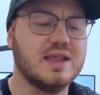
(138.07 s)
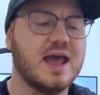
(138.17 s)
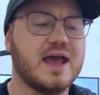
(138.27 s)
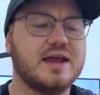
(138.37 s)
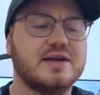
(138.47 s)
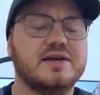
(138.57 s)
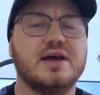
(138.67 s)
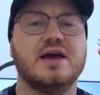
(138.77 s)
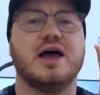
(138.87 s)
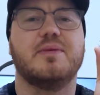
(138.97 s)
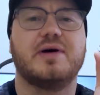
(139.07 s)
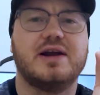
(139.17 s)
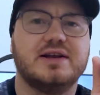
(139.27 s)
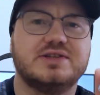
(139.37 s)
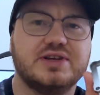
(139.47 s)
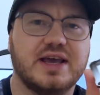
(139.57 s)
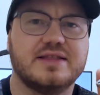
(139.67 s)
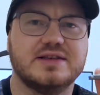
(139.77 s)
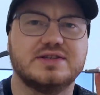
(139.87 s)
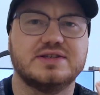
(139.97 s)
and apparently to
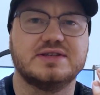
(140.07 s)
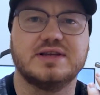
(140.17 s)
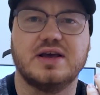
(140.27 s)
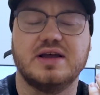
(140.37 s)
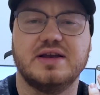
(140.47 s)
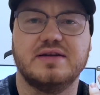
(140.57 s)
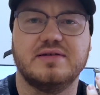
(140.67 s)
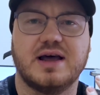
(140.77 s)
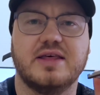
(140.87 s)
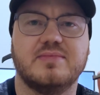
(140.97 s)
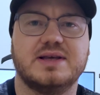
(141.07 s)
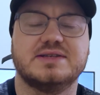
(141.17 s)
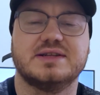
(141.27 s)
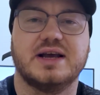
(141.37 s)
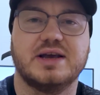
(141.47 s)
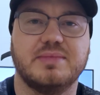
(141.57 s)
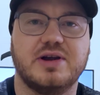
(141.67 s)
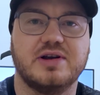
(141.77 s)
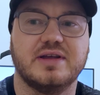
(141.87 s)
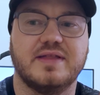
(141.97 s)
get this in other places like
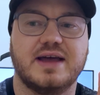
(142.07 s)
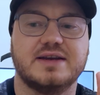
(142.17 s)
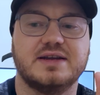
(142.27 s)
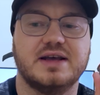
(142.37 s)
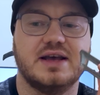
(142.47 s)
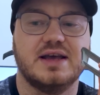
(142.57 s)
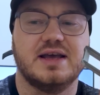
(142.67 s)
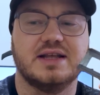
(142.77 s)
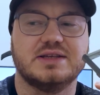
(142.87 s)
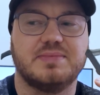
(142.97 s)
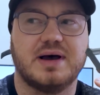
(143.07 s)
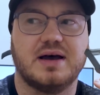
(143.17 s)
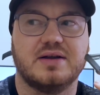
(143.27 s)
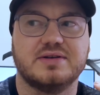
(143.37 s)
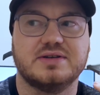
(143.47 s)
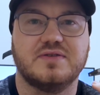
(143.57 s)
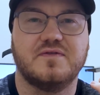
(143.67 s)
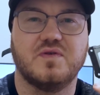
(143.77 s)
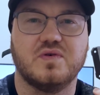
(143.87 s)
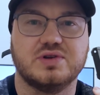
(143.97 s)
America and that, it's about
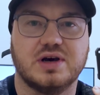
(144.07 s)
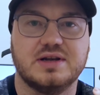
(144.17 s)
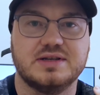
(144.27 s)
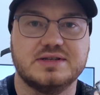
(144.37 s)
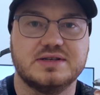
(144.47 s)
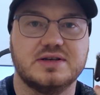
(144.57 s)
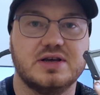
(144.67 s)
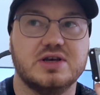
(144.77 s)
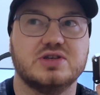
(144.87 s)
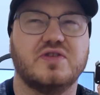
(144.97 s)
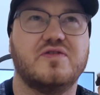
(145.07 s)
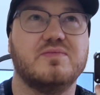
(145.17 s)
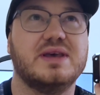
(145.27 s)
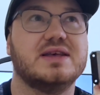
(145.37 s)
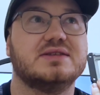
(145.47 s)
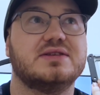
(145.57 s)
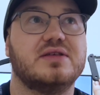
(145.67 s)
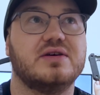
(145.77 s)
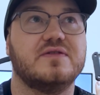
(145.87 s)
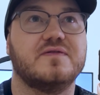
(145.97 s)
$4. So for me, it's
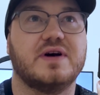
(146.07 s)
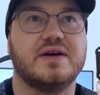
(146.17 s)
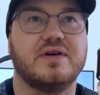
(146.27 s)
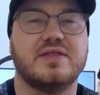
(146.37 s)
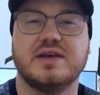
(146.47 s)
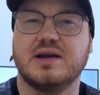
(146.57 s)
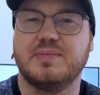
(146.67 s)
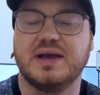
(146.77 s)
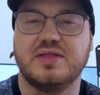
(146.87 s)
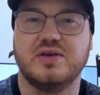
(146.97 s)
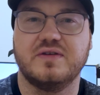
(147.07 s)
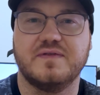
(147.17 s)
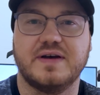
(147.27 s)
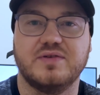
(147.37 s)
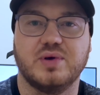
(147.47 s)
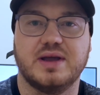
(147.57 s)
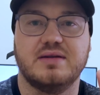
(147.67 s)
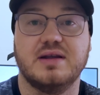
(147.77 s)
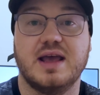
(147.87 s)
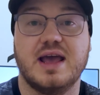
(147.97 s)
35, I think I paid 35
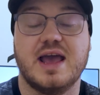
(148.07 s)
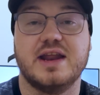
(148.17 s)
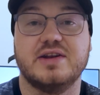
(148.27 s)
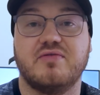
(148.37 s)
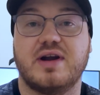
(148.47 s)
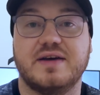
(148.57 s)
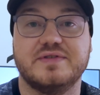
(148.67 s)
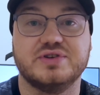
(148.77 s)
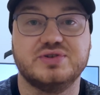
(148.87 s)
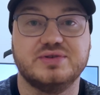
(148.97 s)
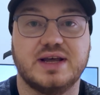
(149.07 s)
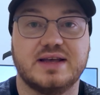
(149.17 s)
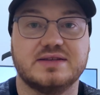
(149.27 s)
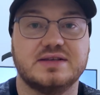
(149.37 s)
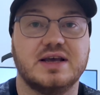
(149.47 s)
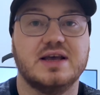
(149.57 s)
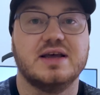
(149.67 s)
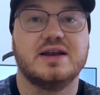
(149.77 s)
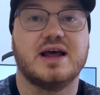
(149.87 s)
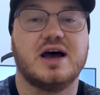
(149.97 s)
yuan and arrived in 2 days.
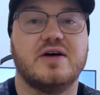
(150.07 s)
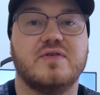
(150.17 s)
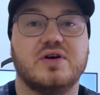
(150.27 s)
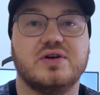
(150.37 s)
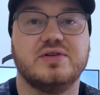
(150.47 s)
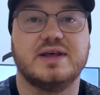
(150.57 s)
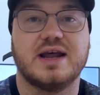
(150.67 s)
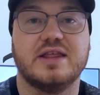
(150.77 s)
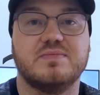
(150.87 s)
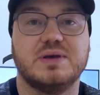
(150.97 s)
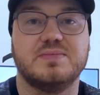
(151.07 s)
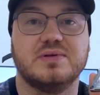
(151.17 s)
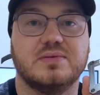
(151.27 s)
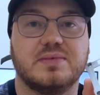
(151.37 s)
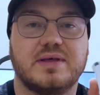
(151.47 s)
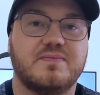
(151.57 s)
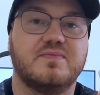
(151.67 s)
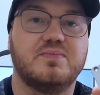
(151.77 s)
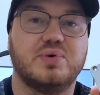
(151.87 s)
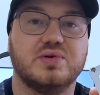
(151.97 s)
Now I've heard that other people that
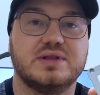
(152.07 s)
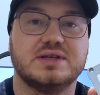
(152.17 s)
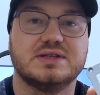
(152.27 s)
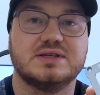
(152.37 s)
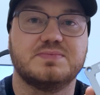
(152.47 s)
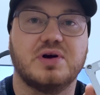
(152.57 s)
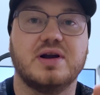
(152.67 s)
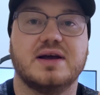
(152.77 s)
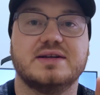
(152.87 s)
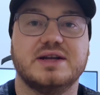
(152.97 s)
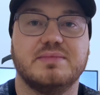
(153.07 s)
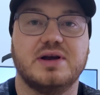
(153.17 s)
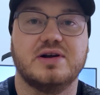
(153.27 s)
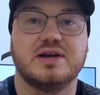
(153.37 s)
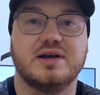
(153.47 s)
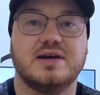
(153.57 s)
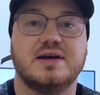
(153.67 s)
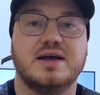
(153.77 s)
bought this product in America